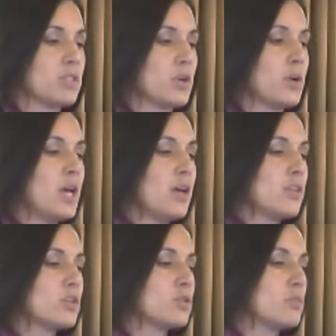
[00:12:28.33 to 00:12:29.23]
So
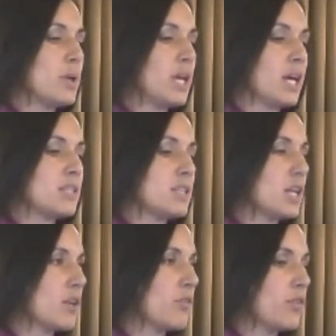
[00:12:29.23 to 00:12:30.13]
those would be
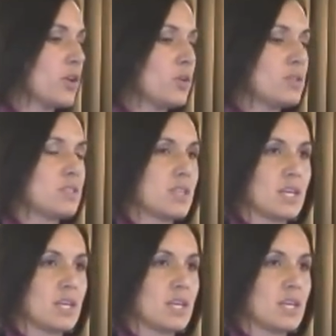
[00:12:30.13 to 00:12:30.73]
acidic foods